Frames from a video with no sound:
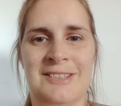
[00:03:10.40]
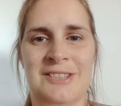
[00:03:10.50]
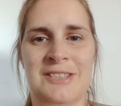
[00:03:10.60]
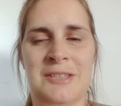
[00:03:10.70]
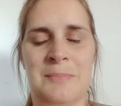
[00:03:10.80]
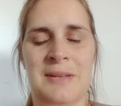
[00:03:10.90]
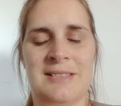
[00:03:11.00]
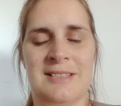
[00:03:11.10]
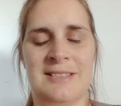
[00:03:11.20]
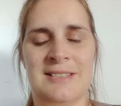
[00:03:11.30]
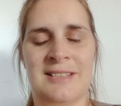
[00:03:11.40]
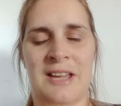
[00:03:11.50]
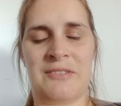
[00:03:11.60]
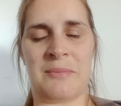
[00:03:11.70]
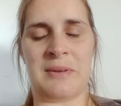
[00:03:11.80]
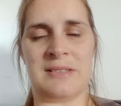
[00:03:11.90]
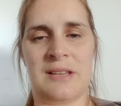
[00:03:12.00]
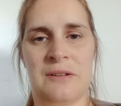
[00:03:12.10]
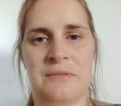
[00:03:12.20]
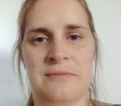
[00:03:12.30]
submitted and gave up
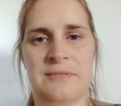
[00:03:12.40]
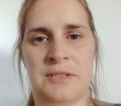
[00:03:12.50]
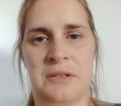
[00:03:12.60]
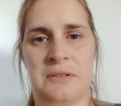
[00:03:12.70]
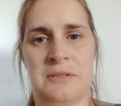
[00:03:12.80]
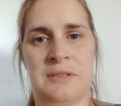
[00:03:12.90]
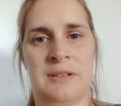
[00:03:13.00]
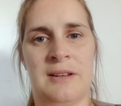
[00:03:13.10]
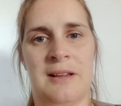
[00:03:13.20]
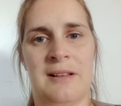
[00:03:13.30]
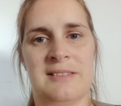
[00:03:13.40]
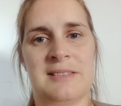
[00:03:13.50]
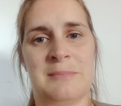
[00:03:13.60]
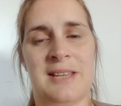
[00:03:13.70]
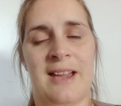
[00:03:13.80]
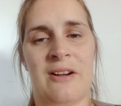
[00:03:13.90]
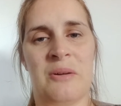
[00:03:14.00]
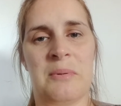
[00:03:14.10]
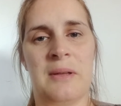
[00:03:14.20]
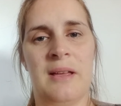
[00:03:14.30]
myself to God and asked him to
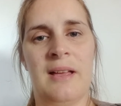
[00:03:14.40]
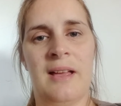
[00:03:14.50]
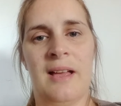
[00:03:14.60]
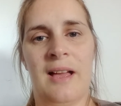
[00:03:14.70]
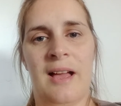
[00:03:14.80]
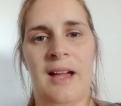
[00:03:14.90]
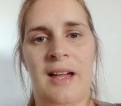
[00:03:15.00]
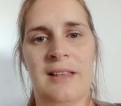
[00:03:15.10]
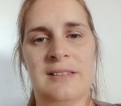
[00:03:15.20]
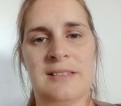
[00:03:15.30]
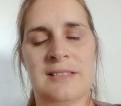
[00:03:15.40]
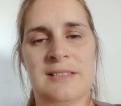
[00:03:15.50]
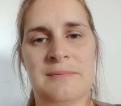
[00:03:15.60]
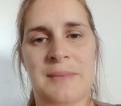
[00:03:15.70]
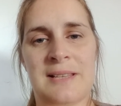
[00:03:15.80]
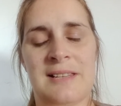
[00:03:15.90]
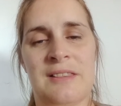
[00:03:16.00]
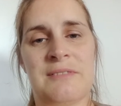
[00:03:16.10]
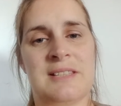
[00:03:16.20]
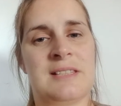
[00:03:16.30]
help, and basically
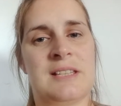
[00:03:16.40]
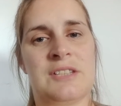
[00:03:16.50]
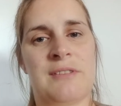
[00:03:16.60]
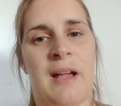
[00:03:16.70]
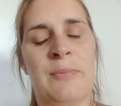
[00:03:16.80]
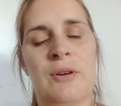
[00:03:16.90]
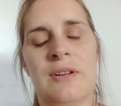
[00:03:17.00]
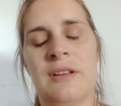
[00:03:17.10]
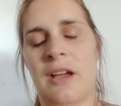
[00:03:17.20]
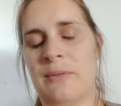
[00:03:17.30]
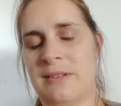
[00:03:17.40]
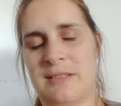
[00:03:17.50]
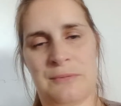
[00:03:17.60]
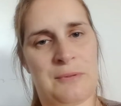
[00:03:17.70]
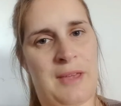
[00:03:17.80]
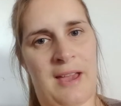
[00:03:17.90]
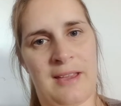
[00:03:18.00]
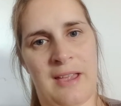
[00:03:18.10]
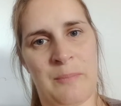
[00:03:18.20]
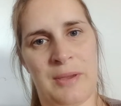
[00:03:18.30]
the rest is history. I'm not going to go into all that
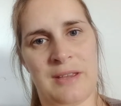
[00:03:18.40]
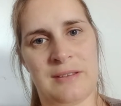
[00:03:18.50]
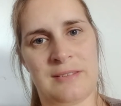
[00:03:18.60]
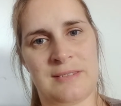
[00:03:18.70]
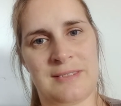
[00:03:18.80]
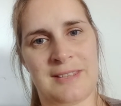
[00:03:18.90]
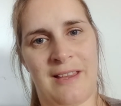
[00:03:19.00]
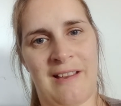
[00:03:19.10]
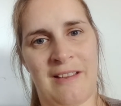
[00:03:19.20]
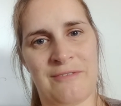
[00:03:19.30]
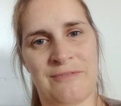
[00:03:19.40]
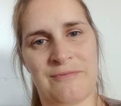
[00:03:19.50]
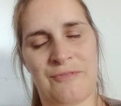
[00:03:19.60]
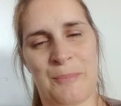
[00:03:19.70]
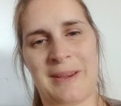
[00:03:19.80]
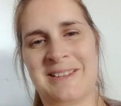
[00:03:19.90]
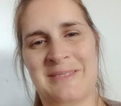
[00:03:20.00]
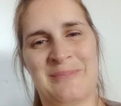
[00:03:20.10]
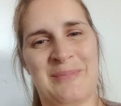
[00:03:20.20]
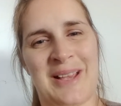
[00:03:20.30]
again because I've repeated
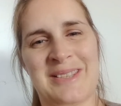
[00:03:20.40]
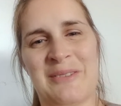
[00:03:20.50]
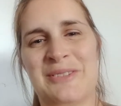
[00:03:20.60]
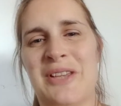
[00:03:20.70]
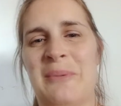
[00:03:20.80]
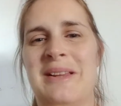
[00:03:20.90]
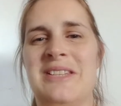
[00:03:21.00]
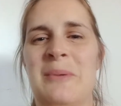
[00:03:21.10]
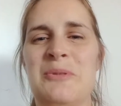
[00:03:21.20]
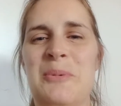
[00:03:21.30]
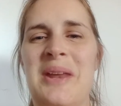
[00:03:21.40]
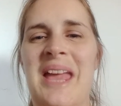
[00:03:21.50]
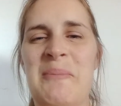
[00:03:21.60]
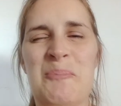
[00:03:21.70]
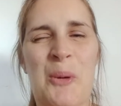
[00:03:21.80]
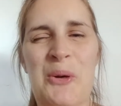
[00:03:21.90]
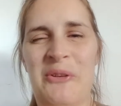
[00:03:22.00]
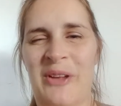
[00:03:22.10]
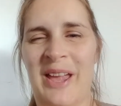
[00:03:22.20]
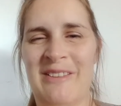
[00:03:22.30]
myself so many times, you're probably getting bored
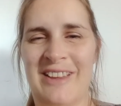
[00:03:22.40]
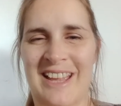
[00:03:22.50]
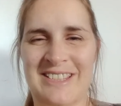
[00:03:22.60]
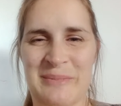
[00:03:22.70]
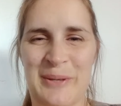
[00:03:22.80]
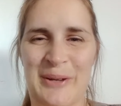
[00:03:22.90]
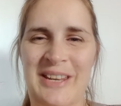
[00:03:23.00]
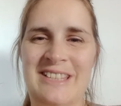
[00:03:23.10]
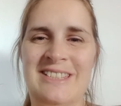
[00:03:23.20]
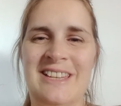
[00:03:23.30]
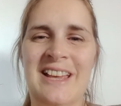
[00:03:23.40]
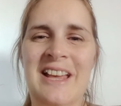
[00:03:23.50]
of hearing it, to be honest.